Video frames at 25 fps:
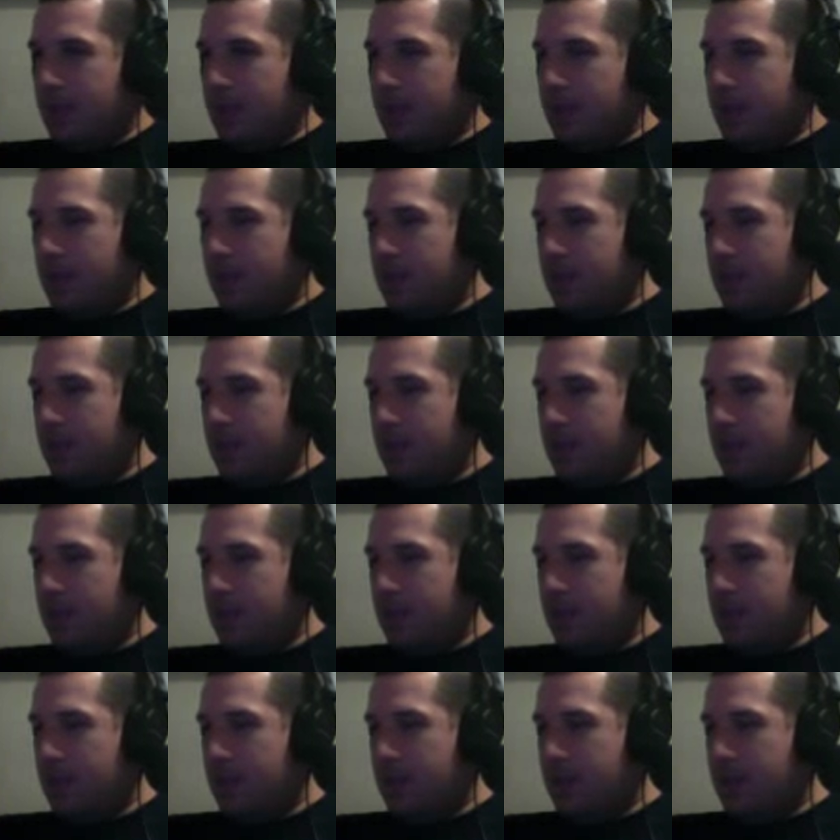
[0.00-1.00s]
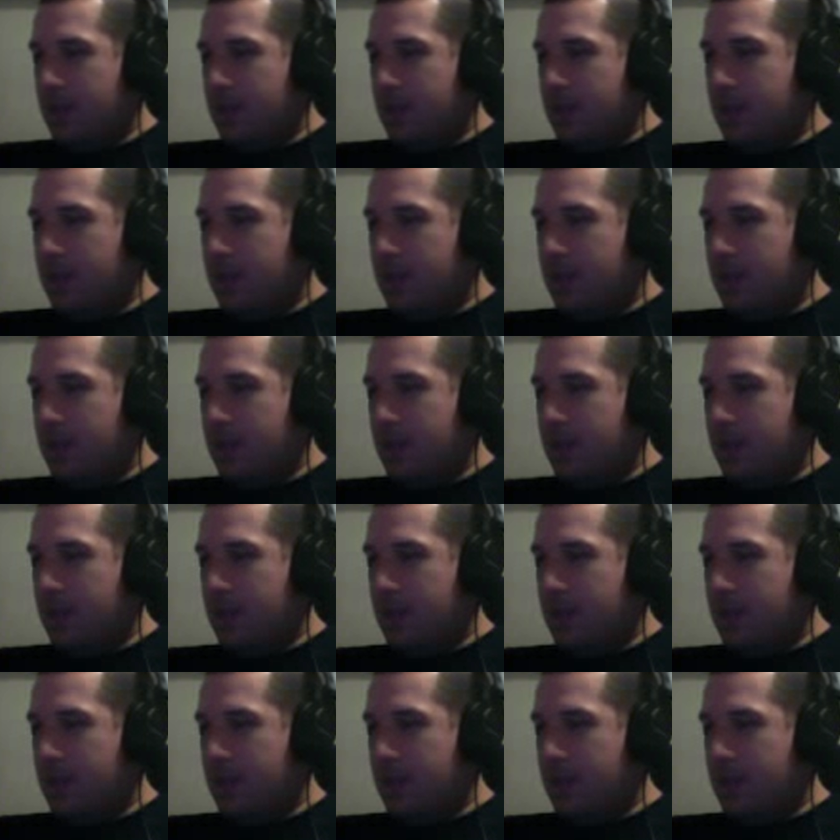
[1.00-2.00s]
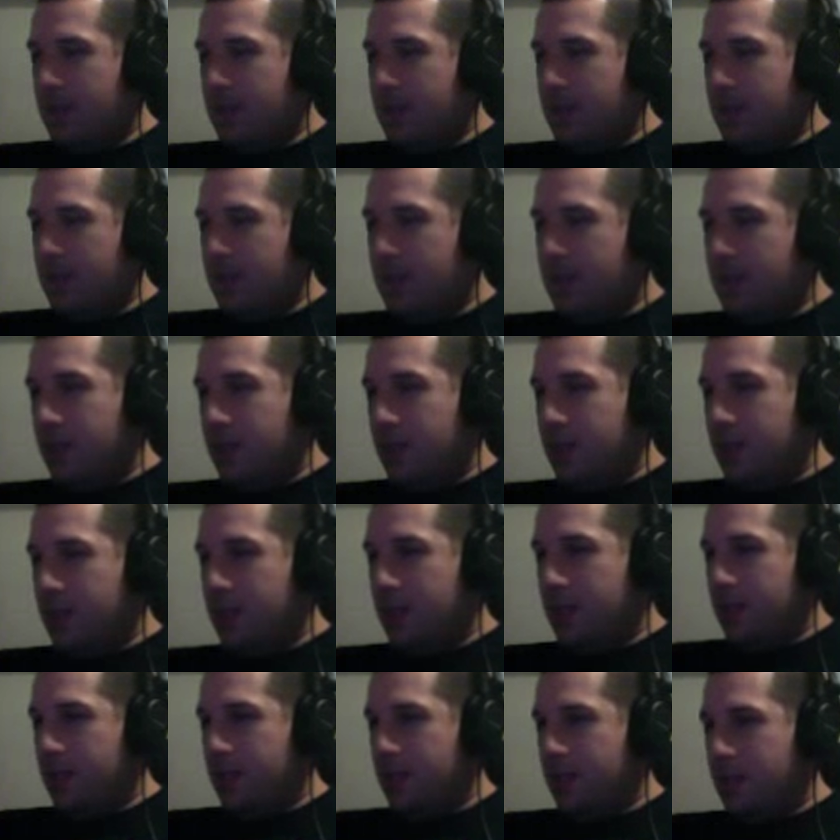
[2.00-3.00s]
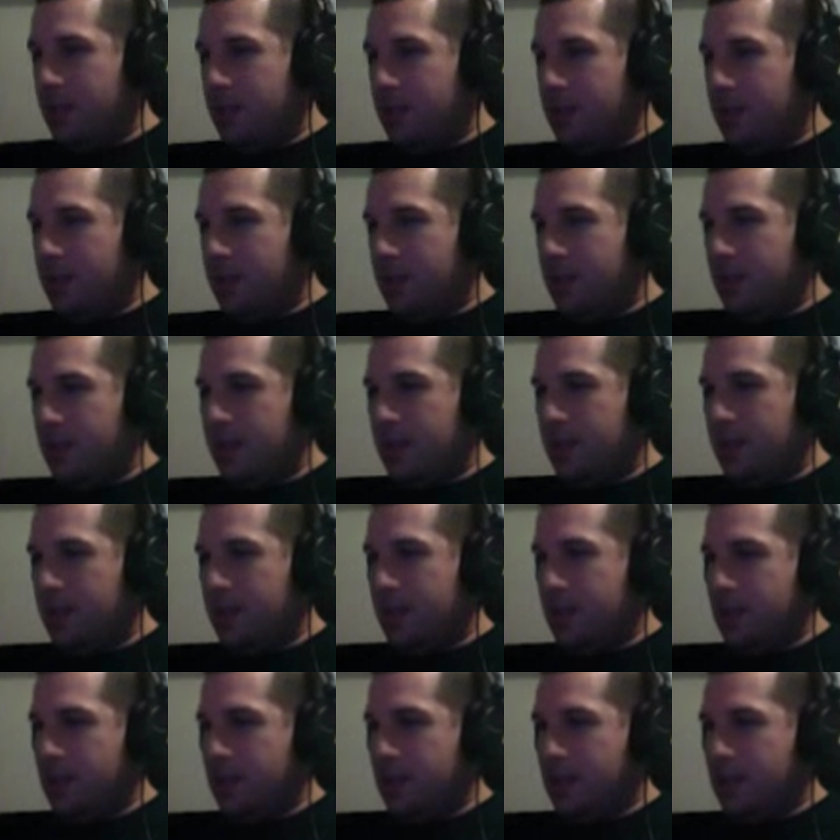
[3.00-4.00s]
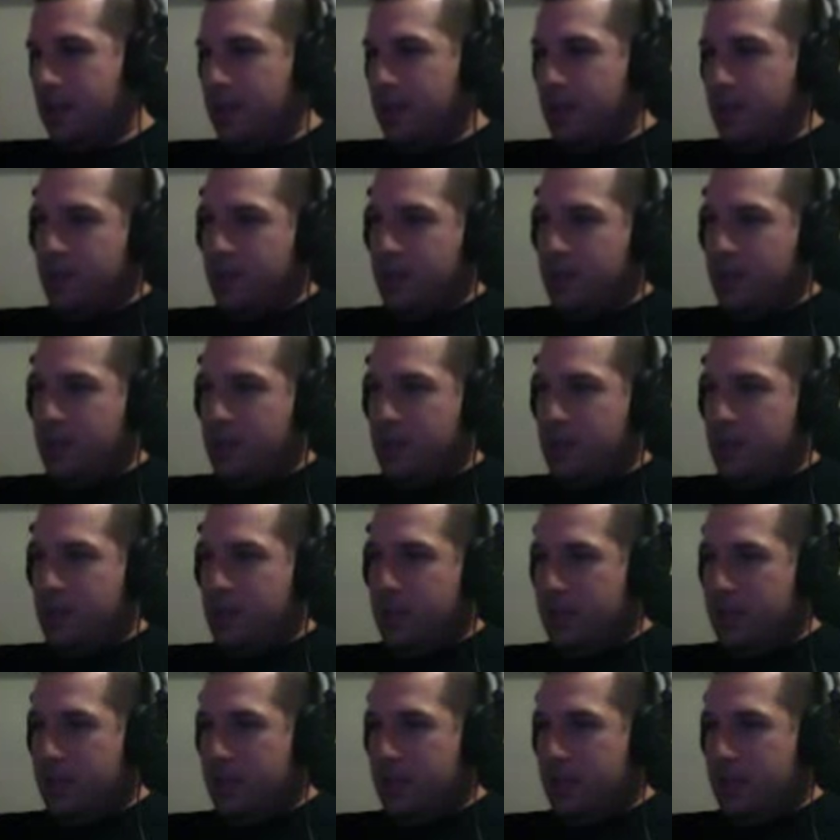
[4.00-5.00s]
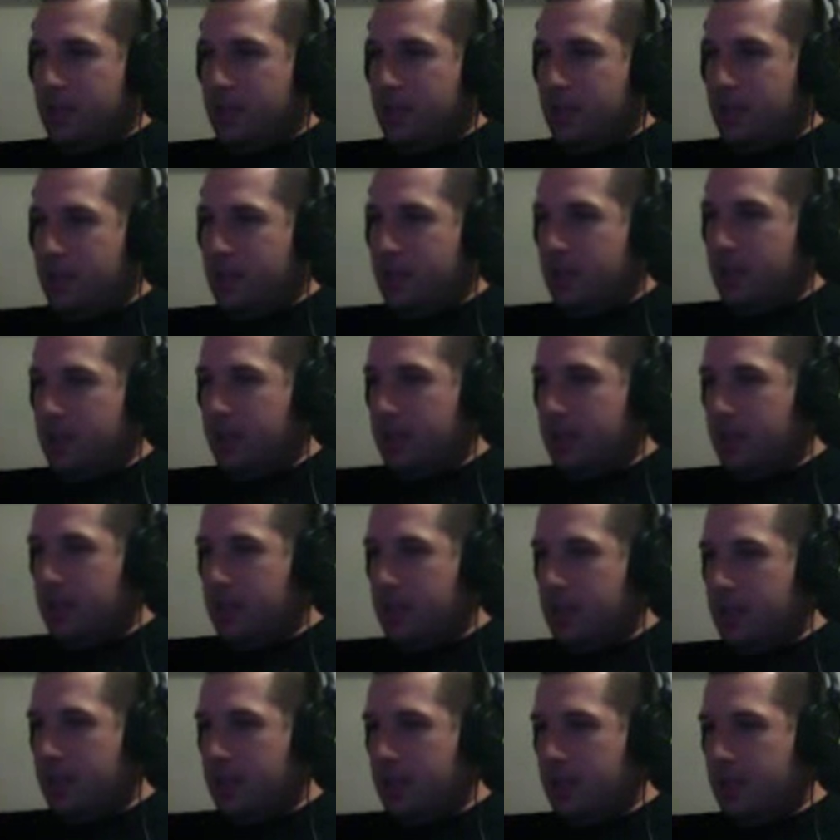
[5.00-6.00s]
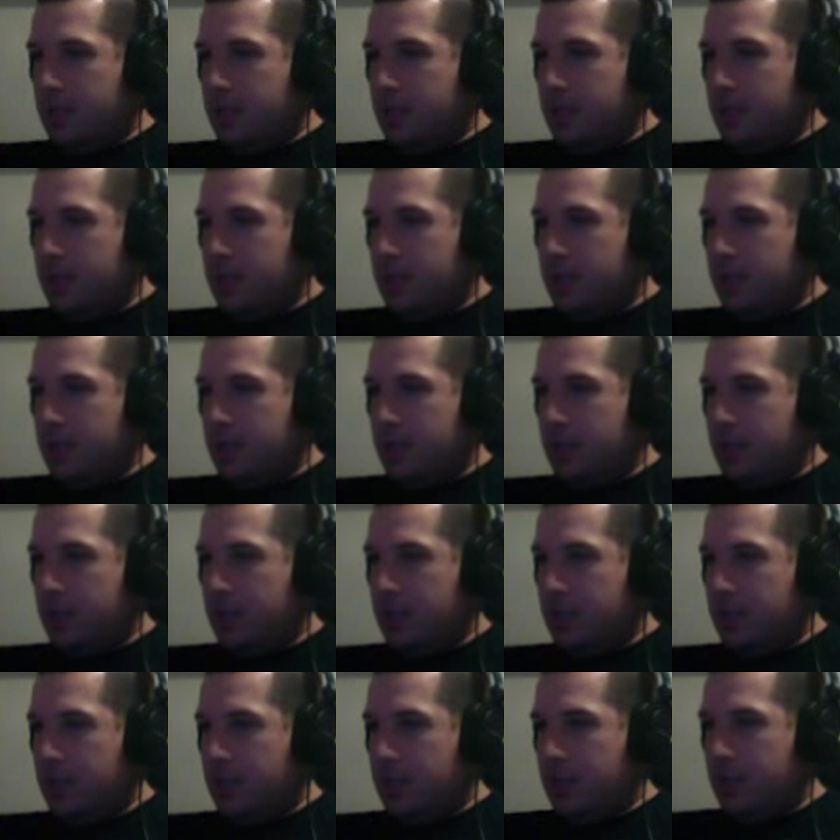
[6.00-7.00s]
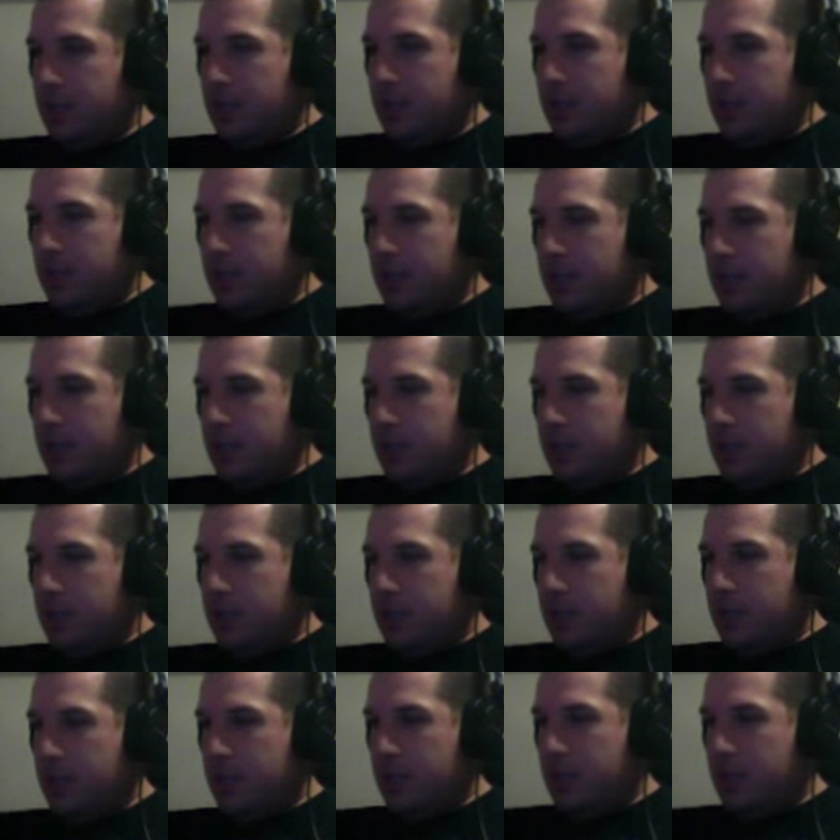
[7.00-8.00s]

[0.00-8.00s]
[no speech]